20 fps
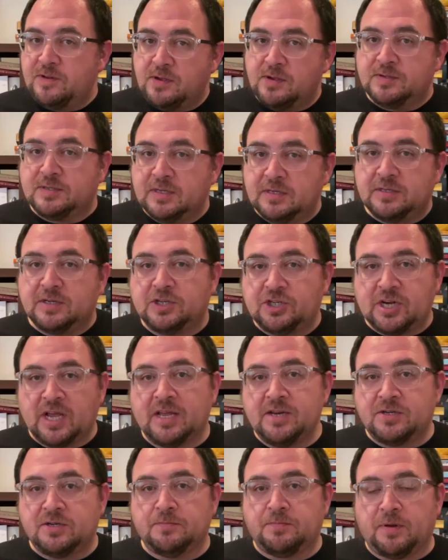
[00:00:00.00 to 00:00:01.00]
used
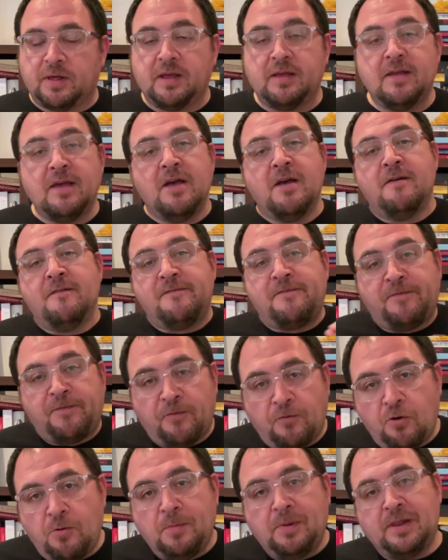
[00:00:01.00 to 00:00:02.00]
interchangeably,
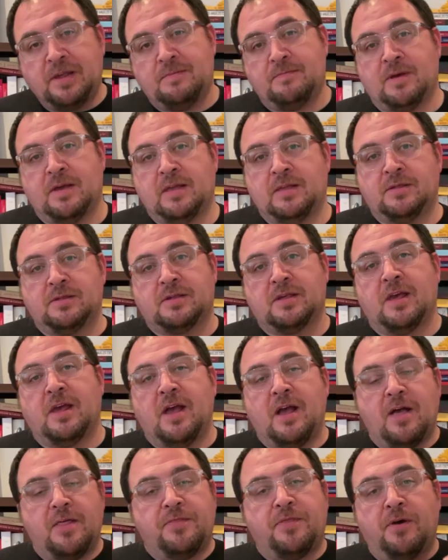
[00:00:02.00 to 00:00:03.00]
formally means
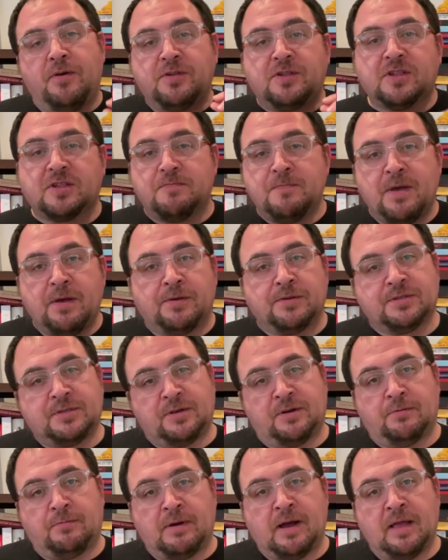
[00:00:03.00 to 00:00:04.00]
those smells
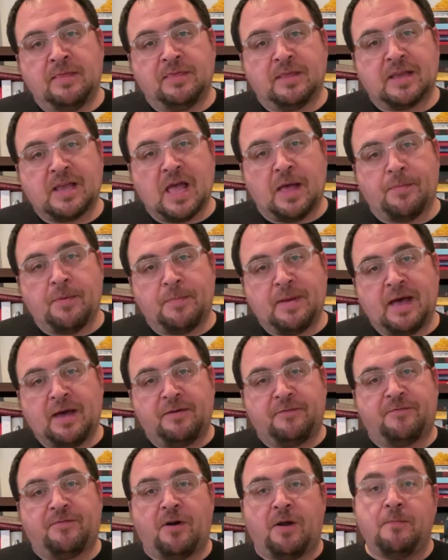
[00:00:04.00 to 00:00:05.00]
in a wine that come
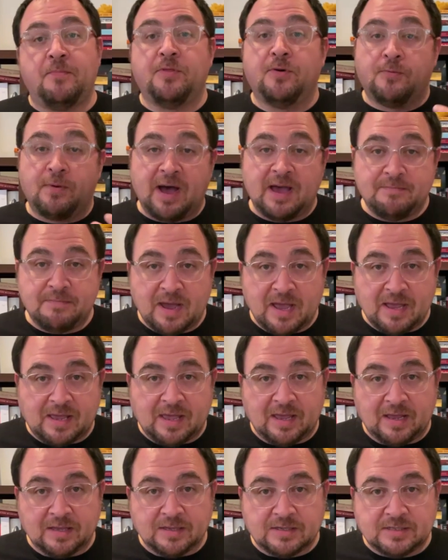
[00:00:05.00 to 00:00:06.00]
about from the
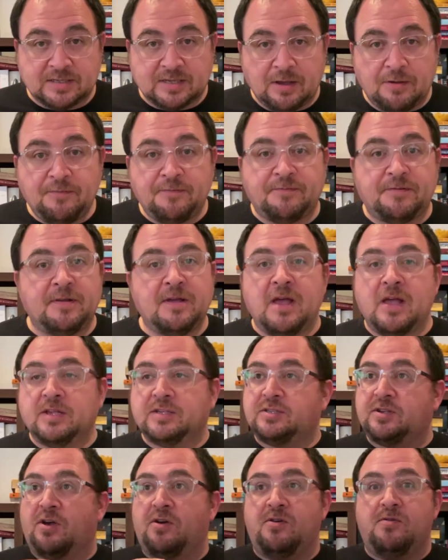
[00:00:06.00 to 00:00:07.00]
winemaking itself,
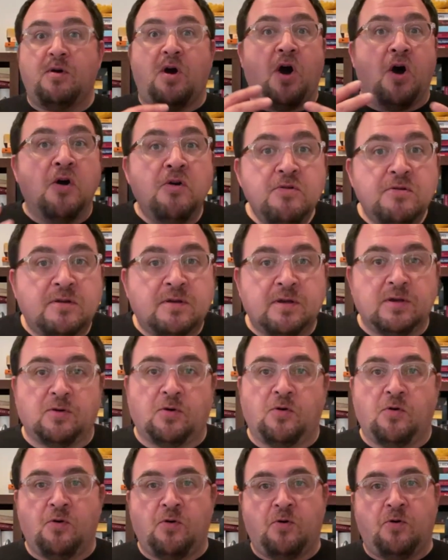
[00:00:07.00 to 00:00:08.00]
so oak
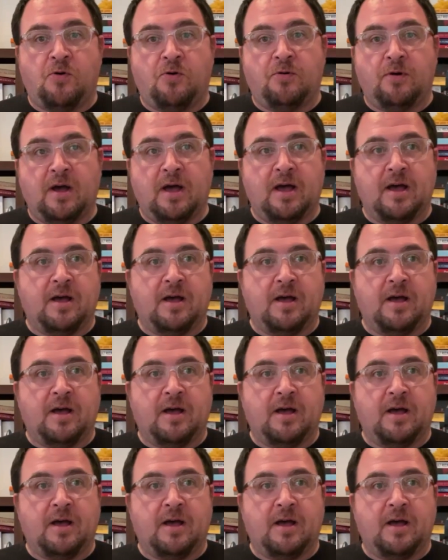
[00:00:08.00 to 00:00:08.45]
or